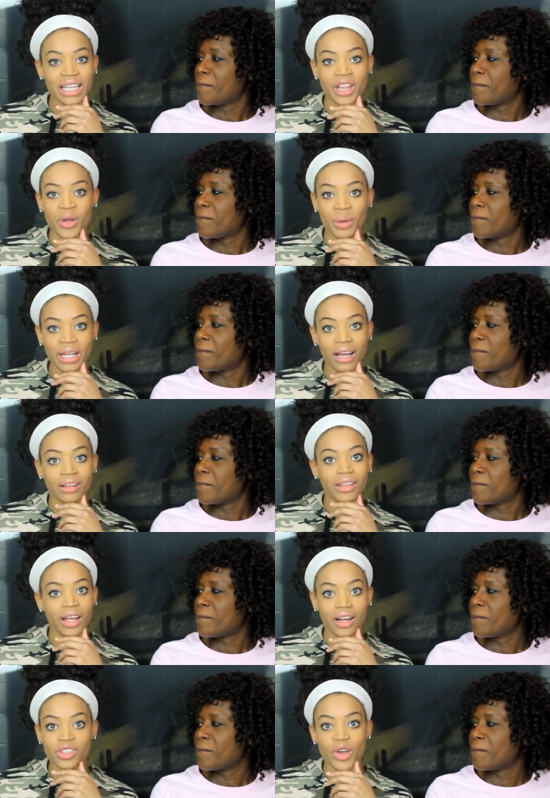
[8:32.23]
Speaker 1: and they're really out
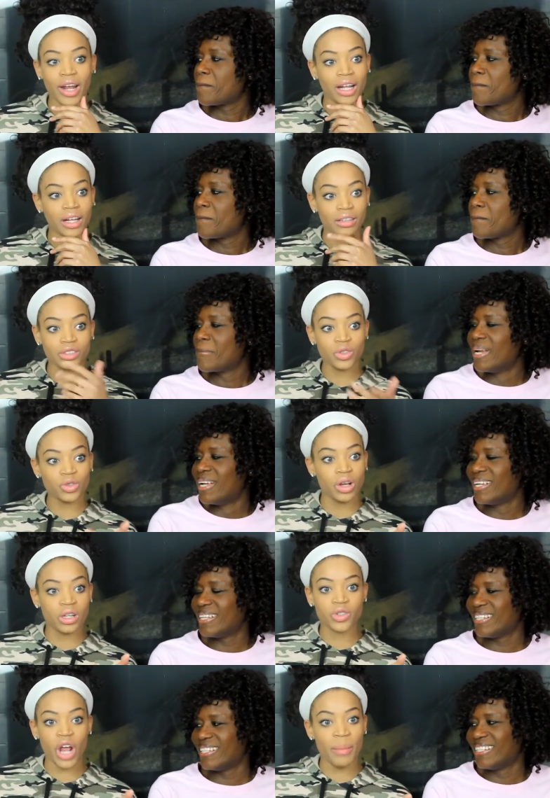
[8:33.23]
there trying to try,
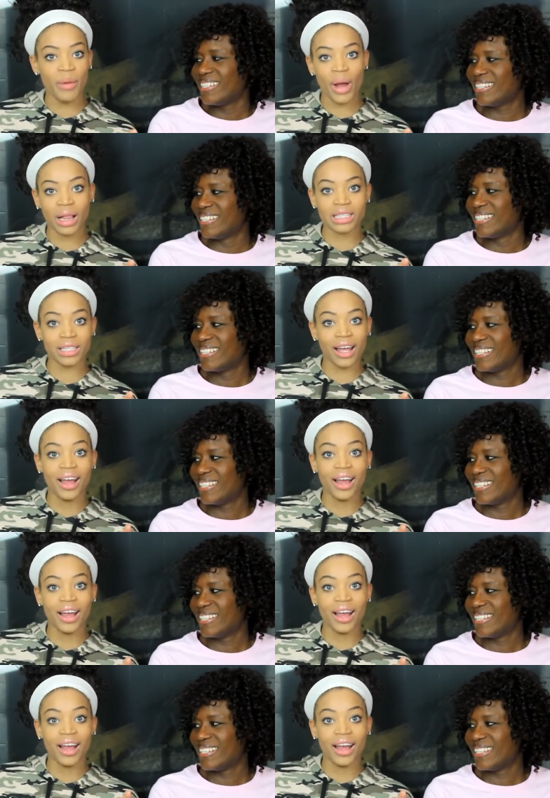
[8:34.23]
trying to be reckless